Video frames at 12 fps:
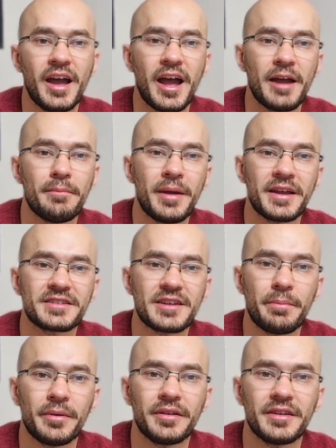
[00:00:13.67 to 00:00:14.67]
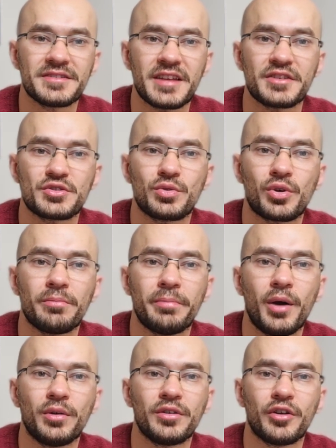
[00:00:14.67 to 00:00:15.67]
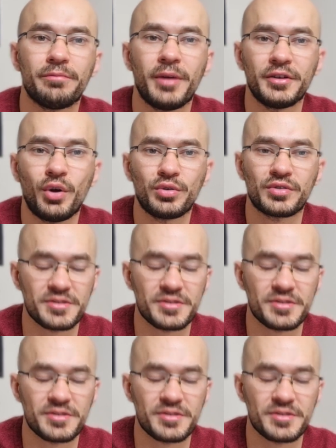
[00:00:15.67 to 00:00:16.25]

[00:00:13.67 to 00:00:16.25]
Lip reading: and makes up an essential component of my doctor's